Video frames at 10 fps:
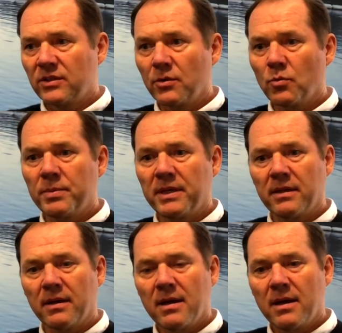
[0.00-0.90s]
So there will
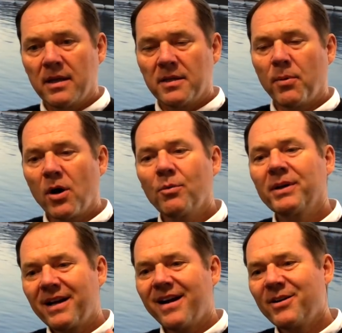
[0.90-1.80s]
be, the bar
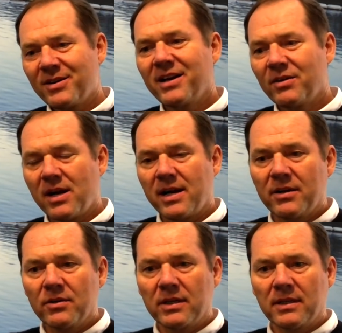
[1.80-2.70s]
will get higher and higher and
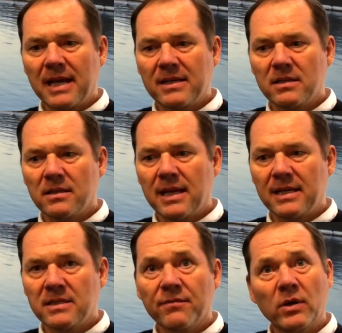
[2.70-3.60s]
higher, and
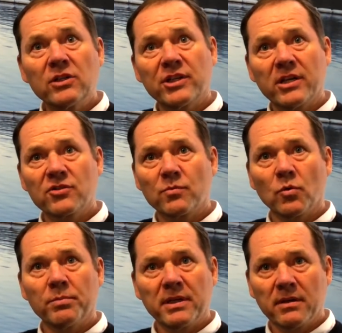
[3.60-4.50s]
that differentiation
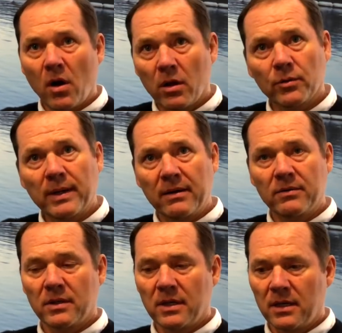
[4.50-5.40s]
will be all
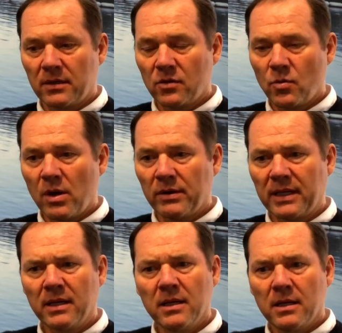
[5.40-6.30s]
around
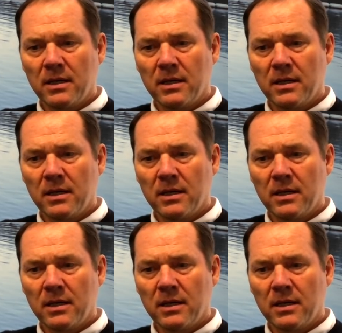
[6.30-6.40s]
quality.